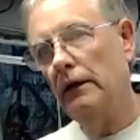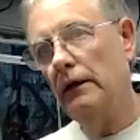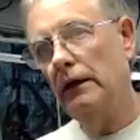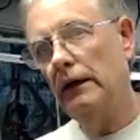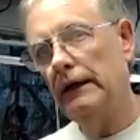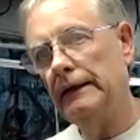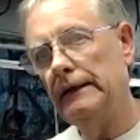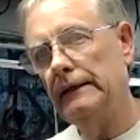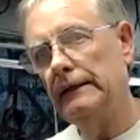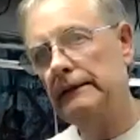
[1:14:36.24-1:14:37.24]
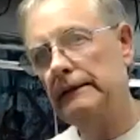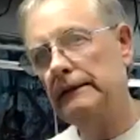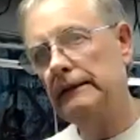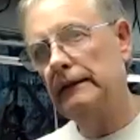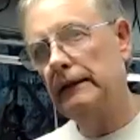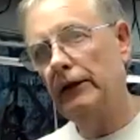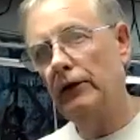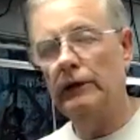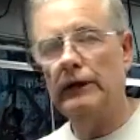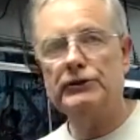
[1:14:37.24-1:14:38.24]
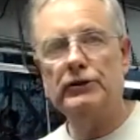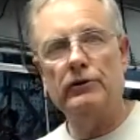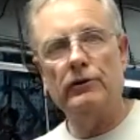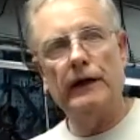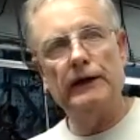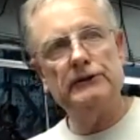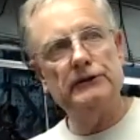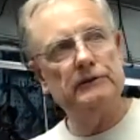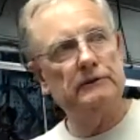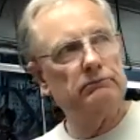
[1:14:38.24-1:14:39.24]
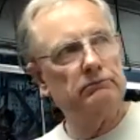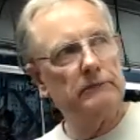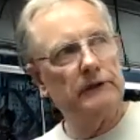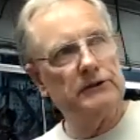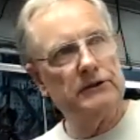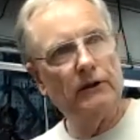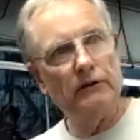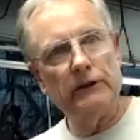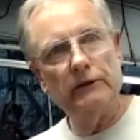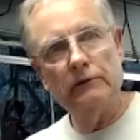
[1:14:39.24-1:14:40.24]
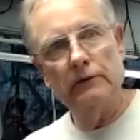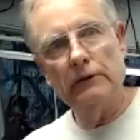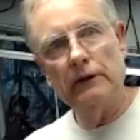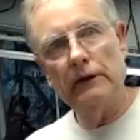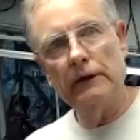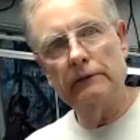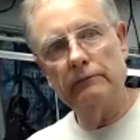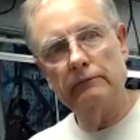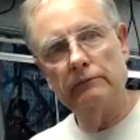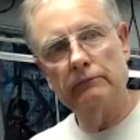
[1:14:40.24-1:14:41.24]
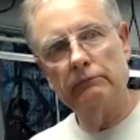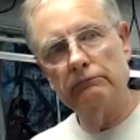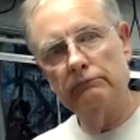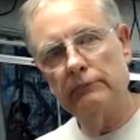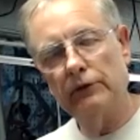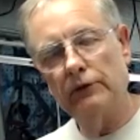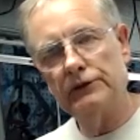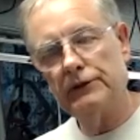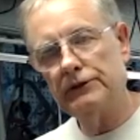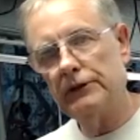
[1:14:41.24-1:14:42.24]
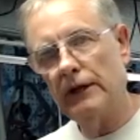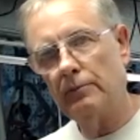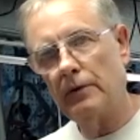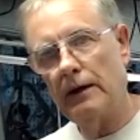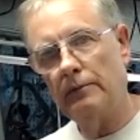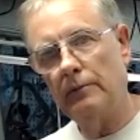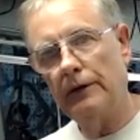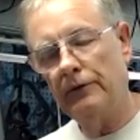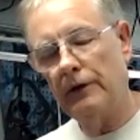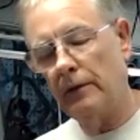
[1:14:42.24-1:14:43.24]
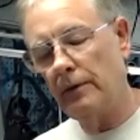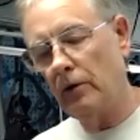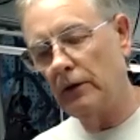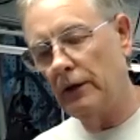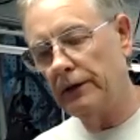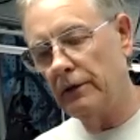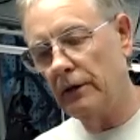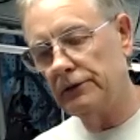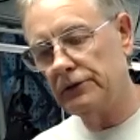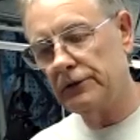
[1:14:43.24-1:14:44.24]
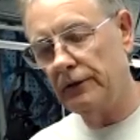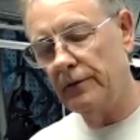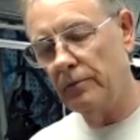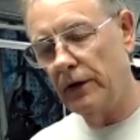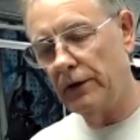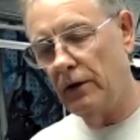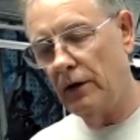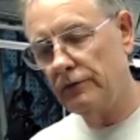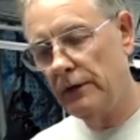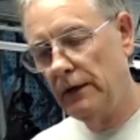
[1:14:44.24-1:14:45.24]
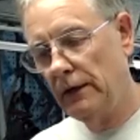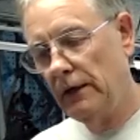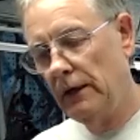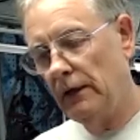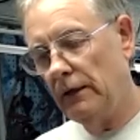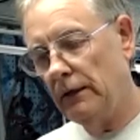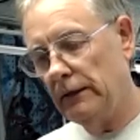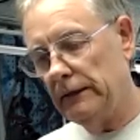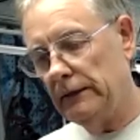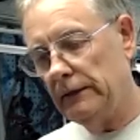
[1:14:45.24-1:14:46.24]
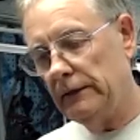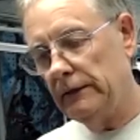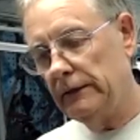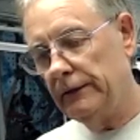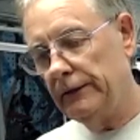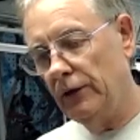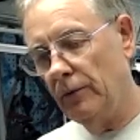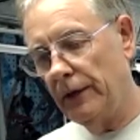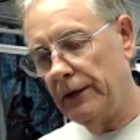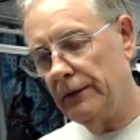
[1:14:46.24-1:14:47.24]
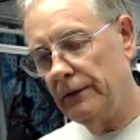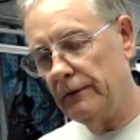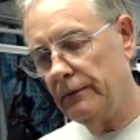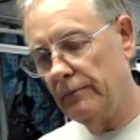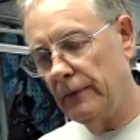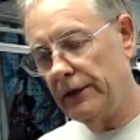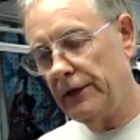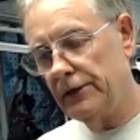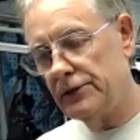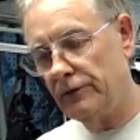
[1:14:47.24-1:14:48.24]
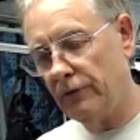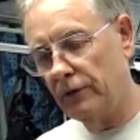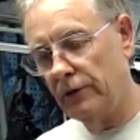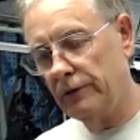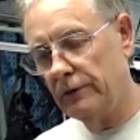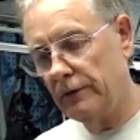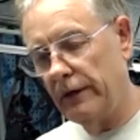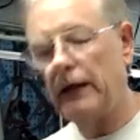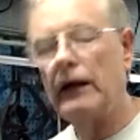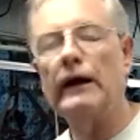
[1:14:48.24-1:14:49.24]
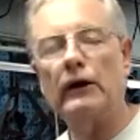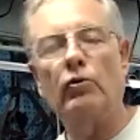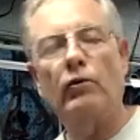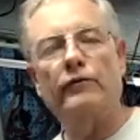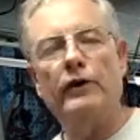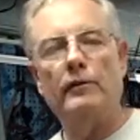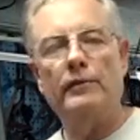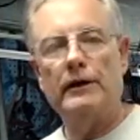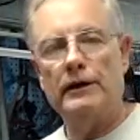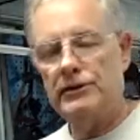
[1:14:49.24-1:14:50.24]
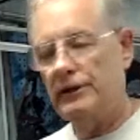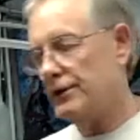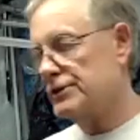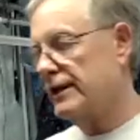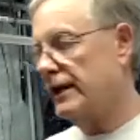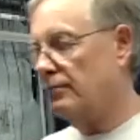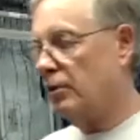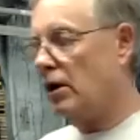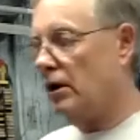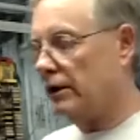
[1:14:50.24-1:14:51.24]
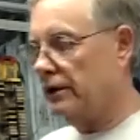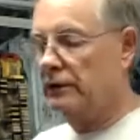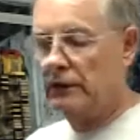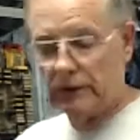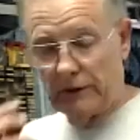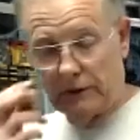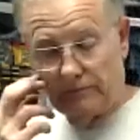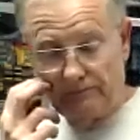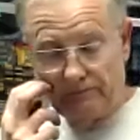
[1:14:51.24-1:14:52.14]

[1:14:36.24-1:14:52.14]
uh, you know, unless your garage is is tilted, uh, you know, it's, it's not a problem, even on a Powerglide car, just to leave the brake off. Uh, you know, my my kids have learned, and I, on a Corvair because it doesn't have park, the